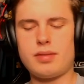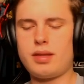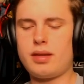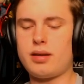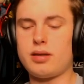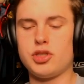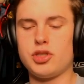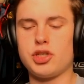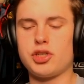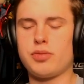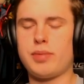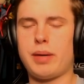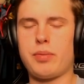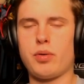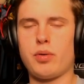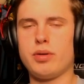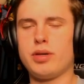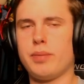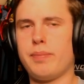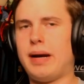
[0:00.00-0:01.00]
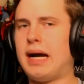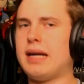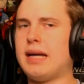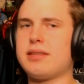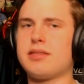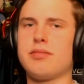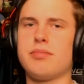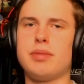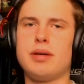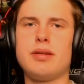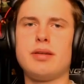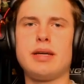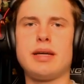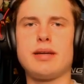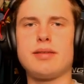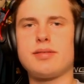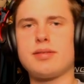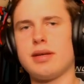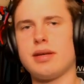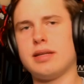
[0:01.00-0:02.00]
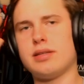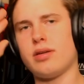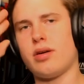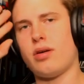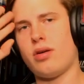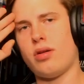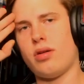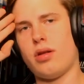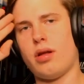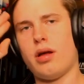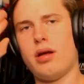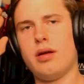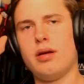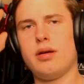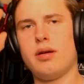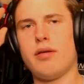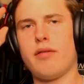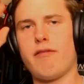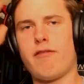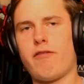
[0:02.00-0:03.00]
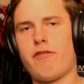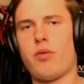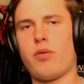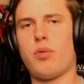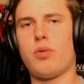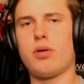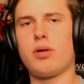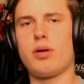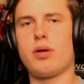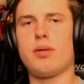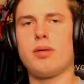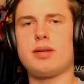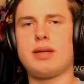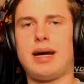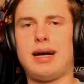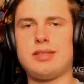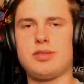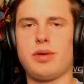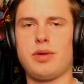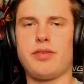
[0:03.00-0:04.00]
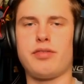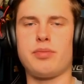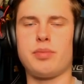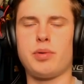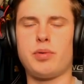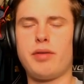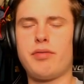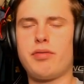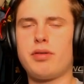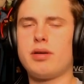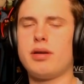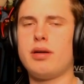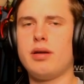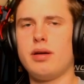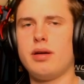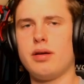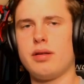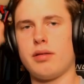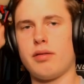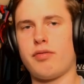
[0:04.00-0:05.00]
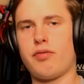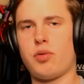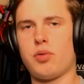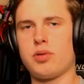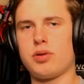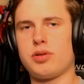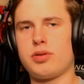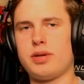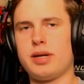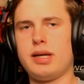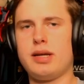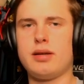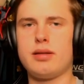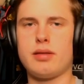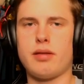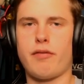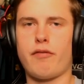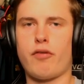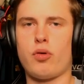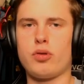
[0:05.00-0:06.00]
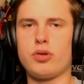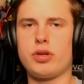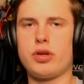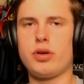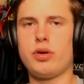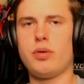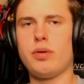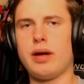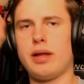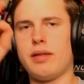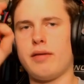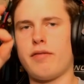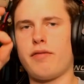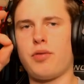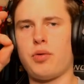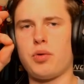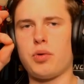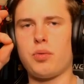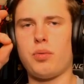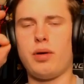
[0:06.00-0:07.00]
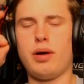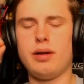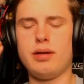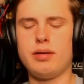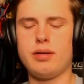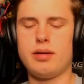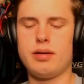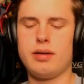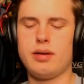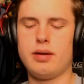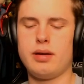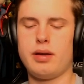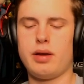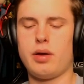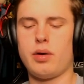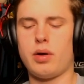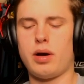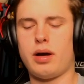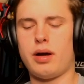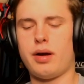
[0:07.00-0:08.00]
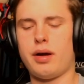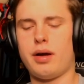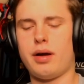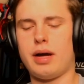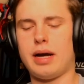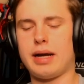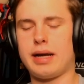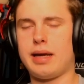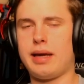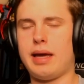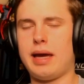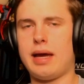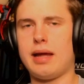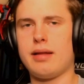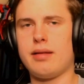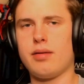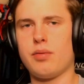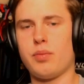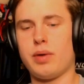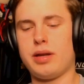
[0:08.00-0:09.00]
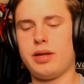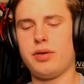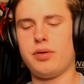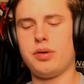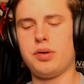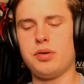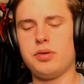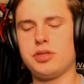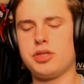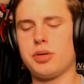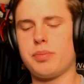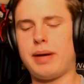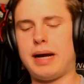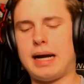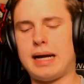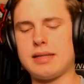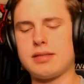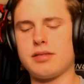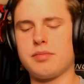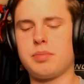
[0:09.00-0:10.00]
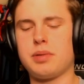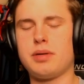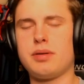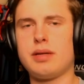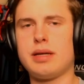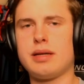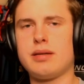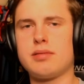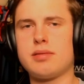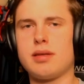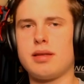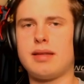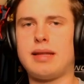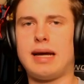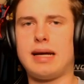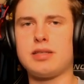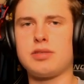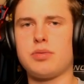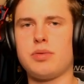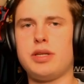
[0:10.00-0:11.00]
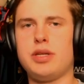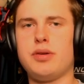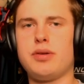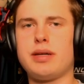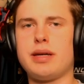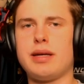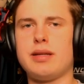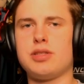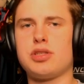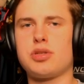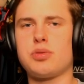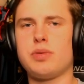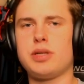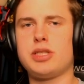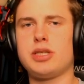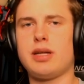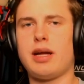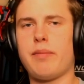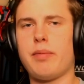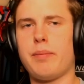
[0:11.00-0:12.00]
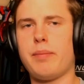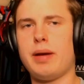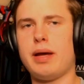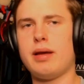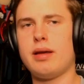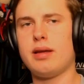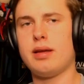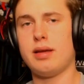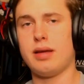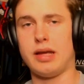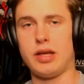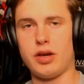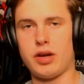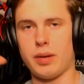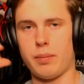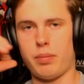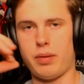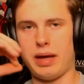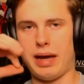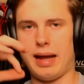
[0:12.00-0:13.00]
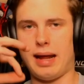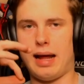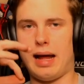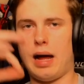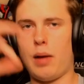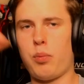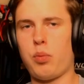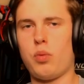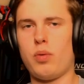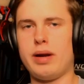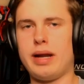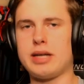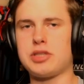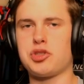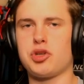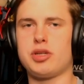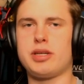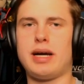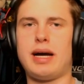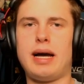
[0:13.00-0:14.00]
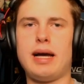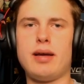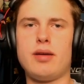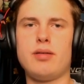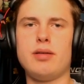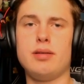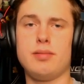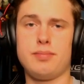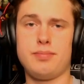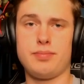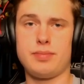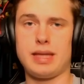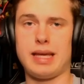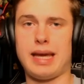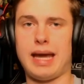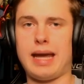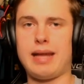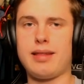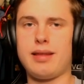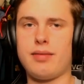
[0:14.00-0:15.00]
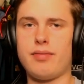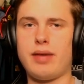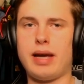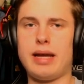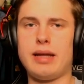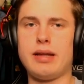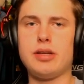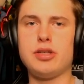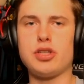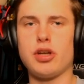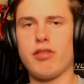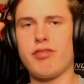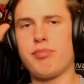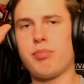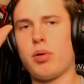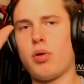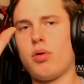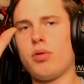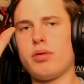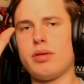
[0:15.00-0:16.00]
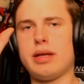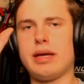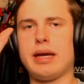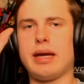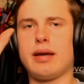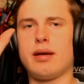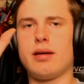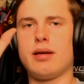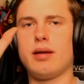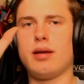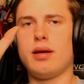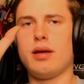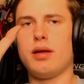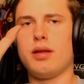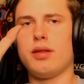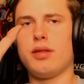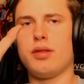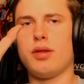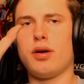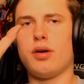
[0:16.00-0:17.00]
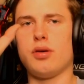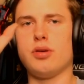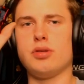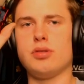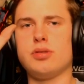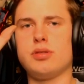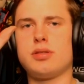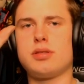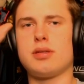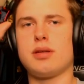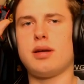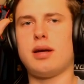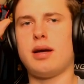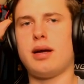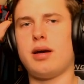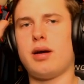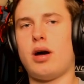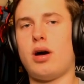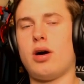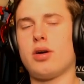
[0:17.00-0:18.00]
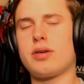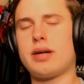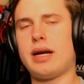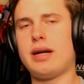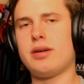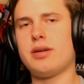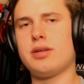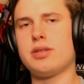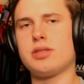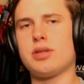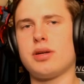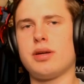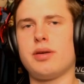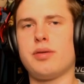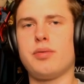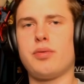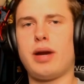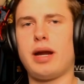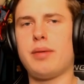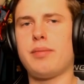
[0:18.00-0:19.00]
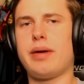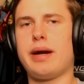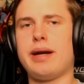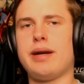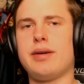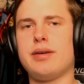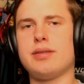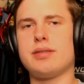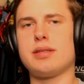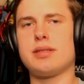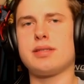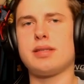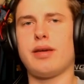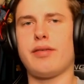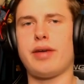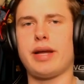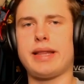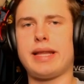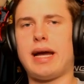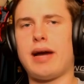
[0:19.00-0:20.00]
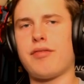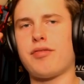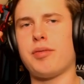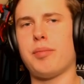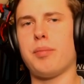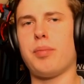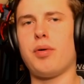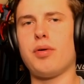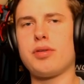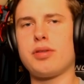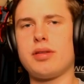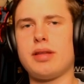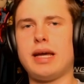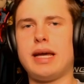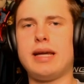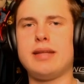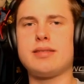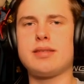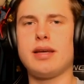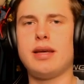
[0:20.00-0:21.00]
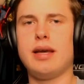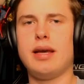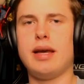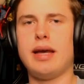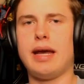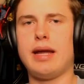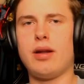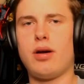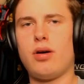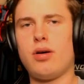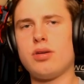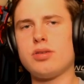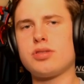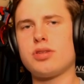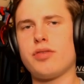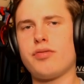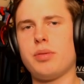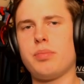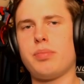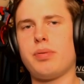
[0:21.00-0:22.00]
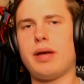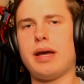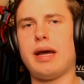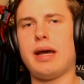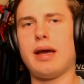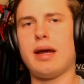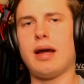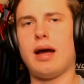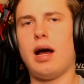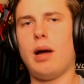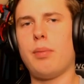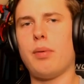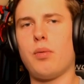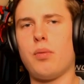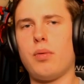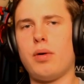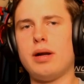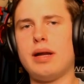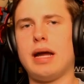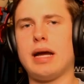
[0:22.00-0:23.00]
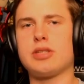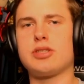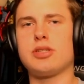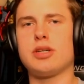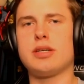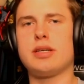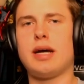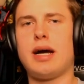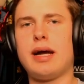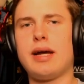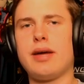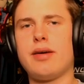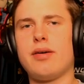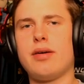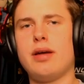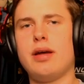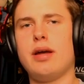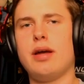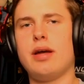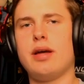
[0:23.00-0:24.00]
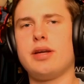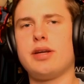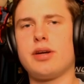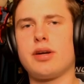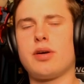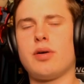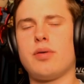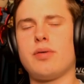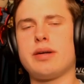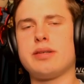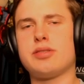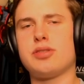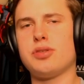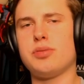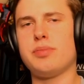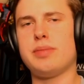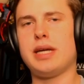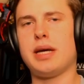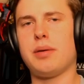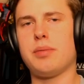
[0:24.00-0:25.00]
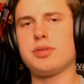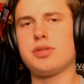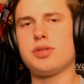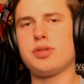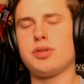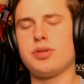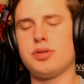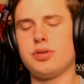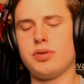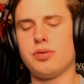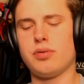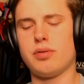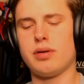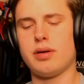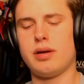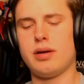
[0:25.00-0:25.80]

Just remember, with your passive buildings, it's all 4 tiles away from the river, the 4-3, the 4-2, and the 4-1. Again, when you use your passive buildings, that's when you can switch it up a bit. You can play it up 1 extra tile, gain the advantage of pulling those hog riders and ram riders, stuff like that, from both lanes. And also, if you play it up 1 extra tile, you're going to be able to